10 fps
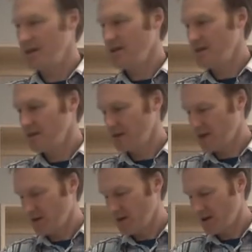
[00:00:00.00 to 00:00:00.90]
it,
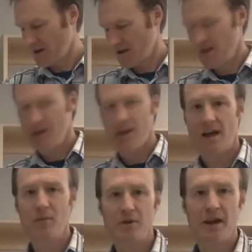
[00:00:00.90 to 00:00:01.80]

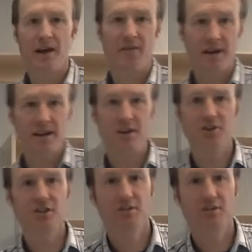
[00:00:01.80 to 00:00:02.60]
and we have an energy